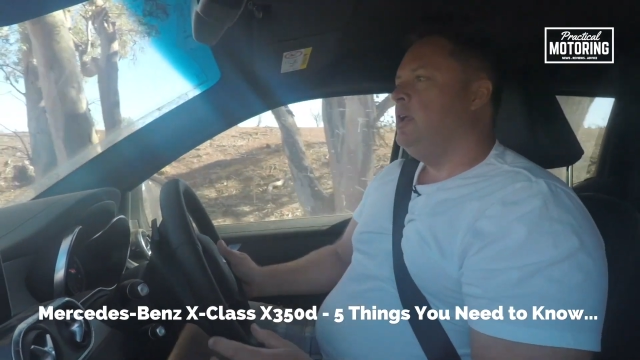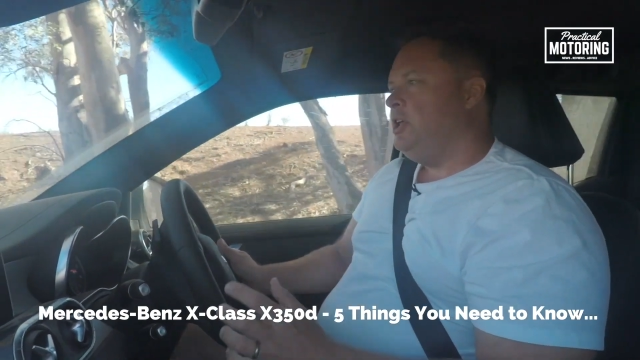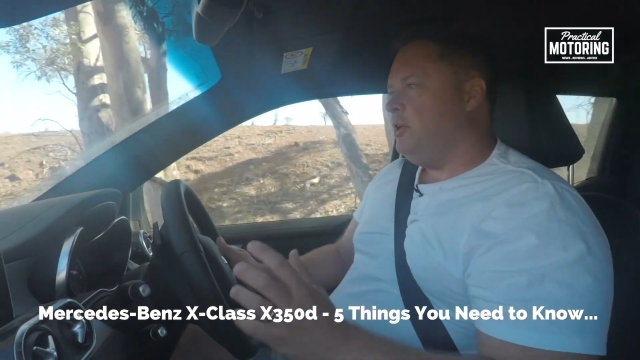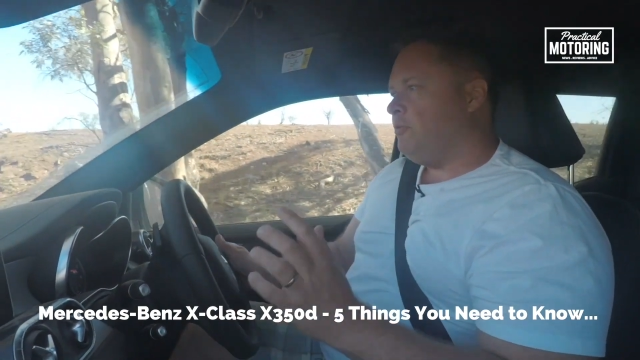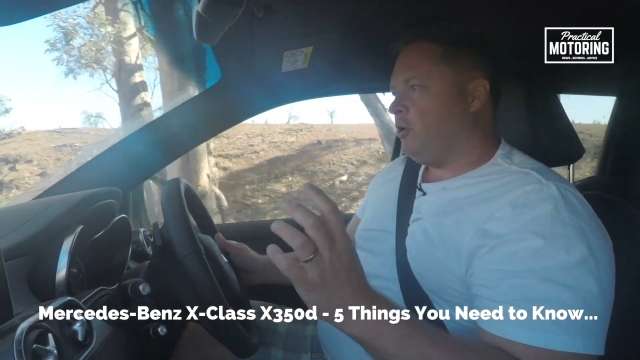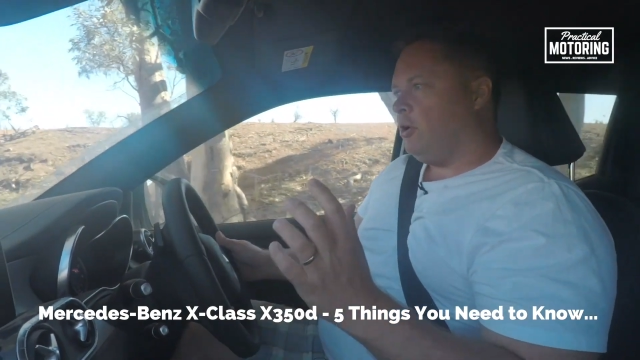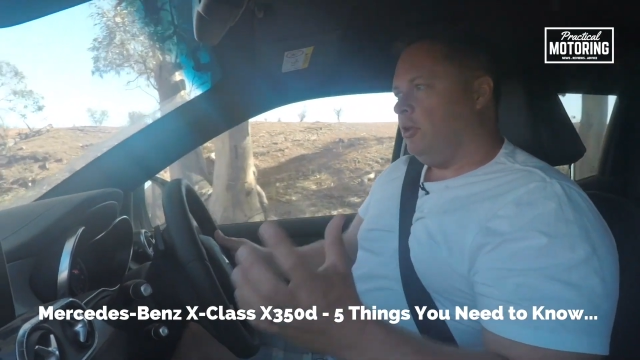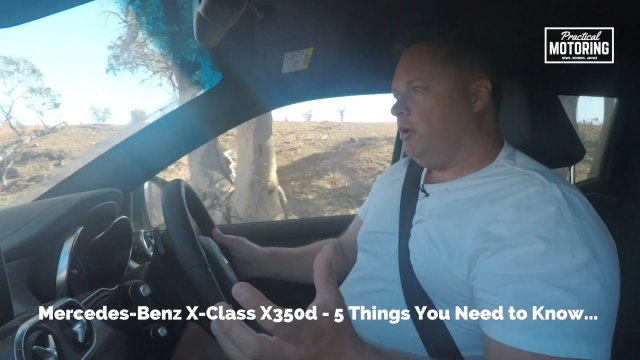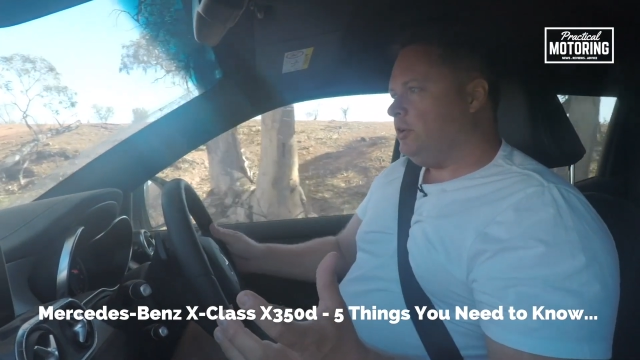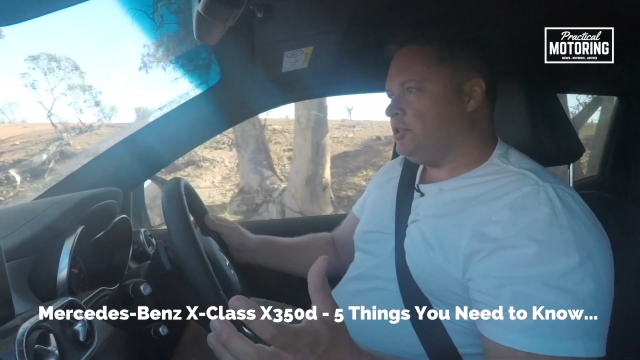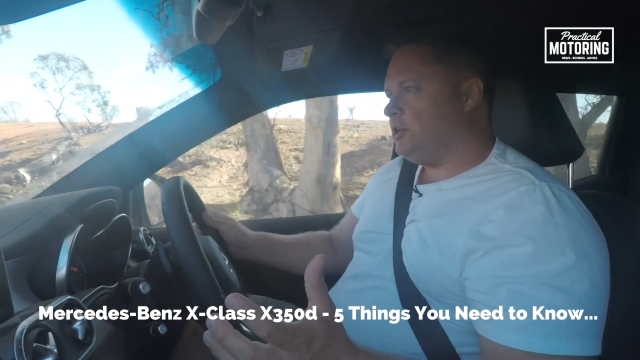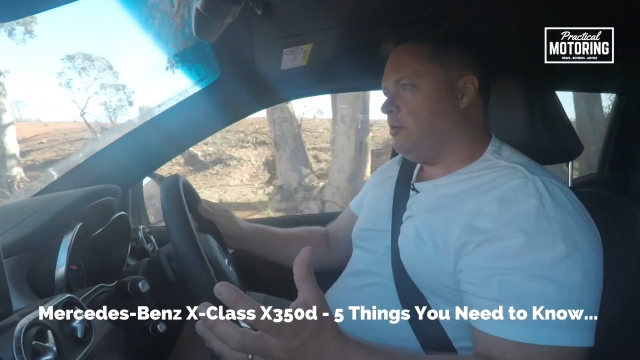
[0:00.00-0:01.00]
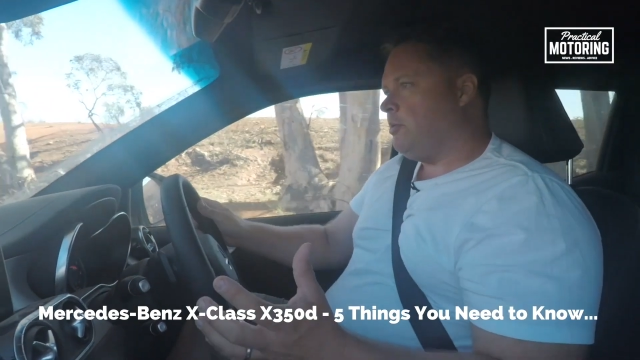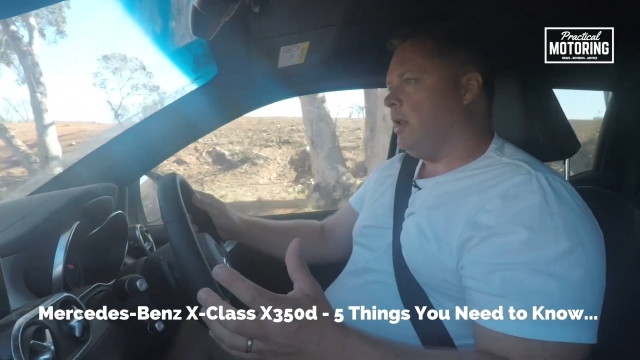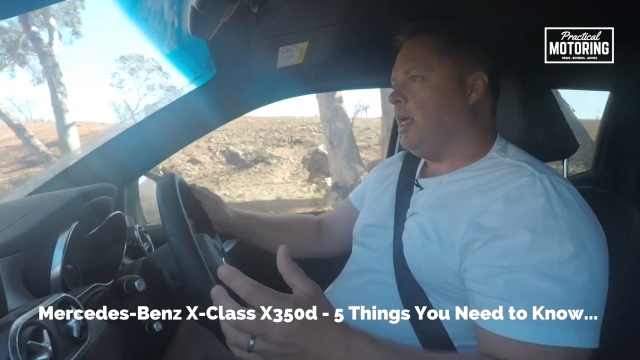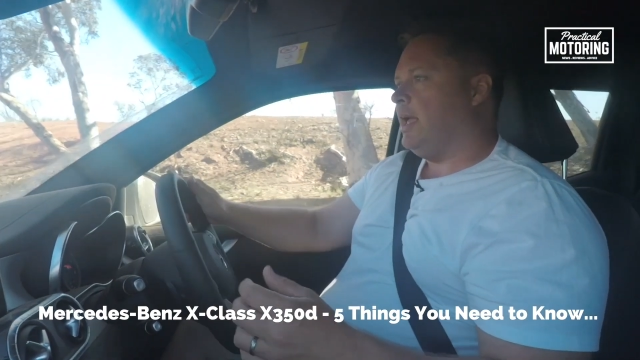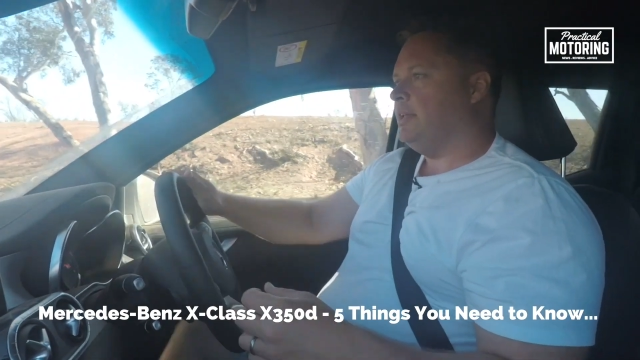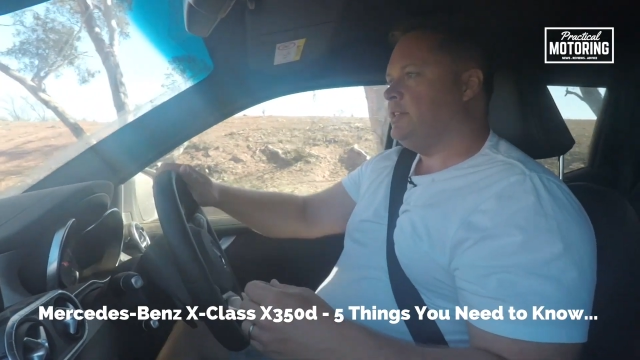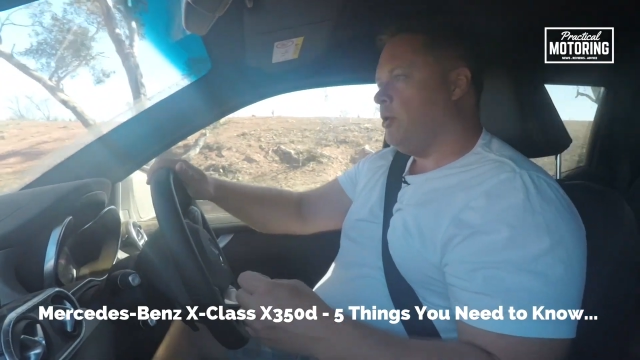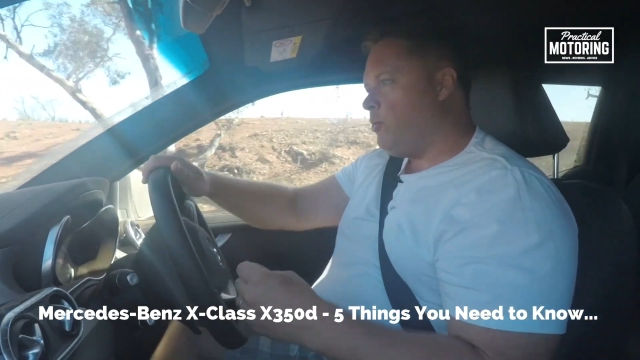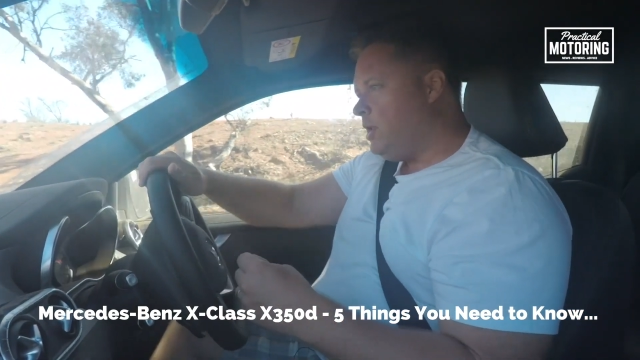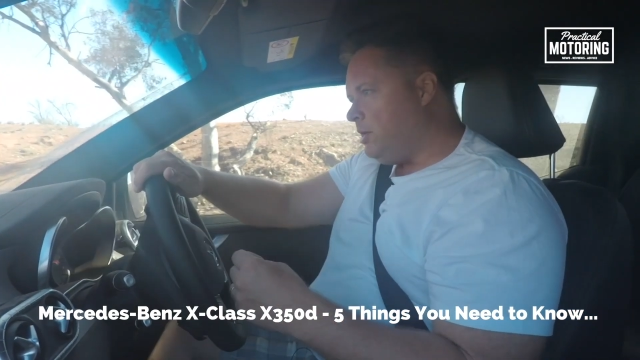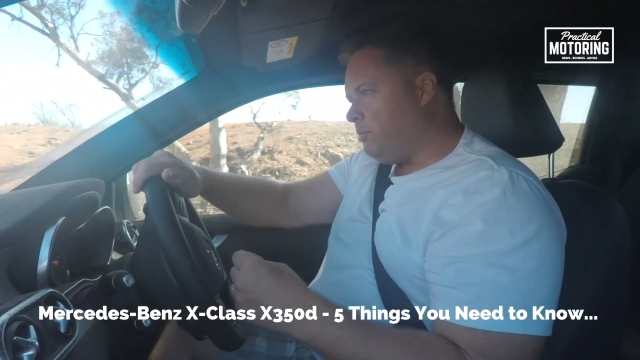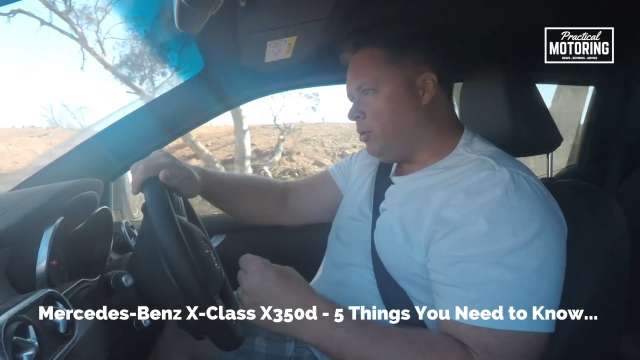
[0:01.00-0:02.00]
You've got a lot of turbo lag, so
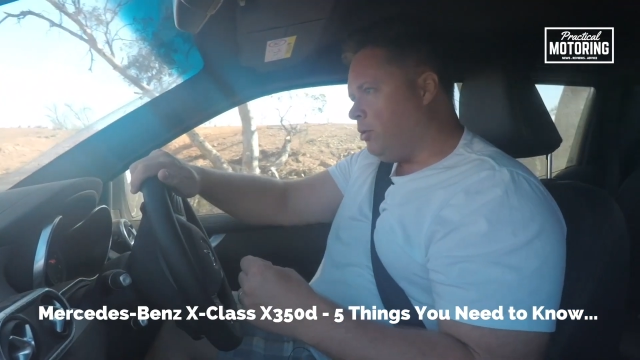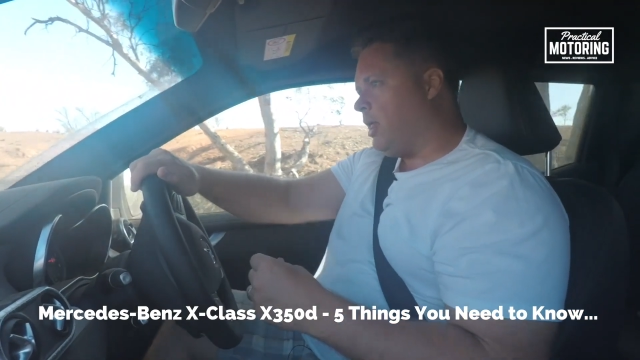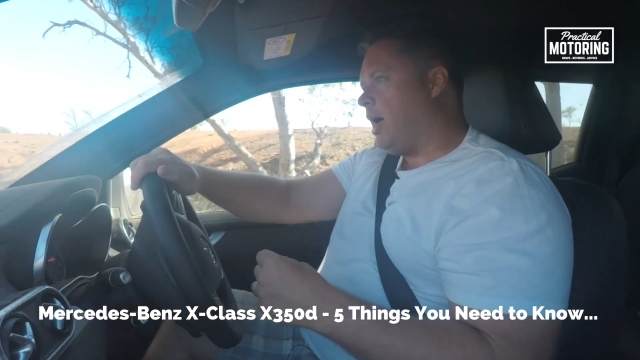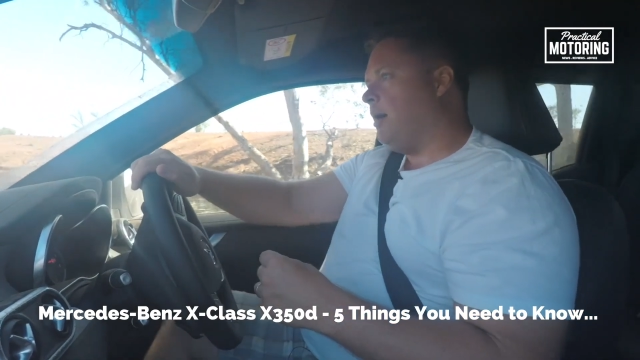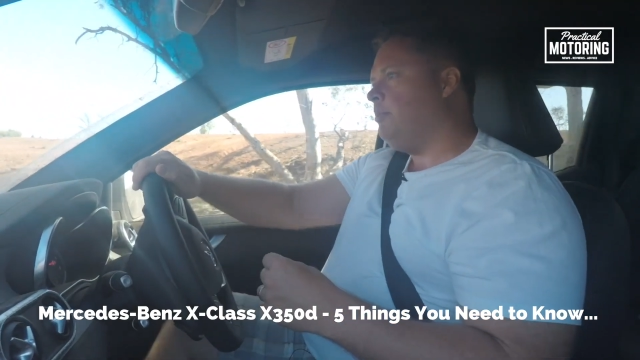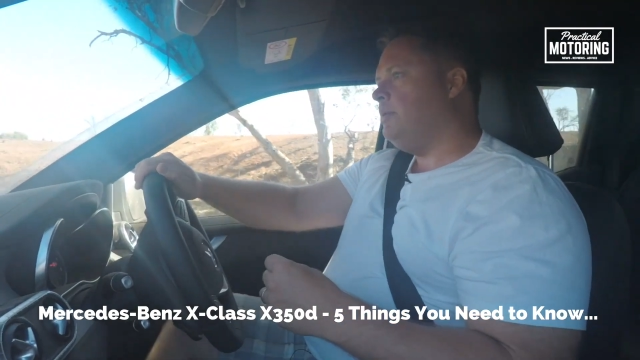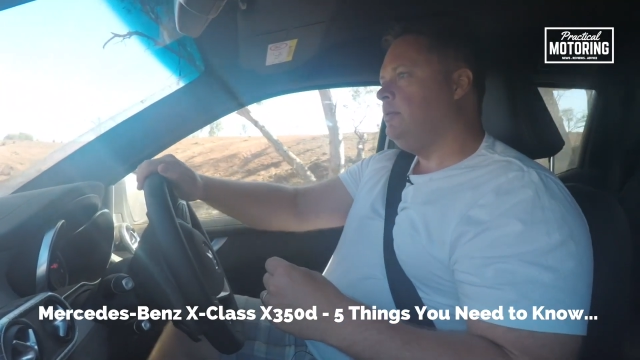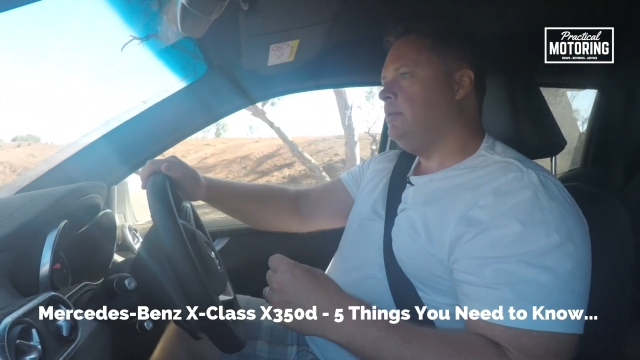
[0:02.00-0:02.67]
when you pull up